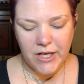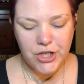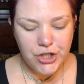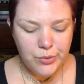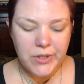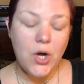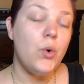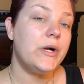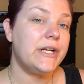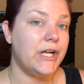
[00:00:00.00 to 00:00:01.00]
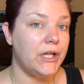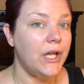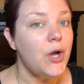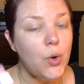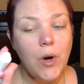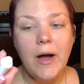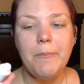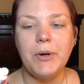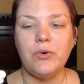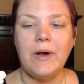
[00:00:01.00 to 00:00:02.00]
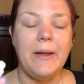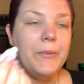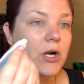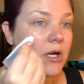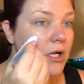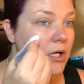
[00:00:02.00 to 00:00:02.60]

Unicorn Glow Primer.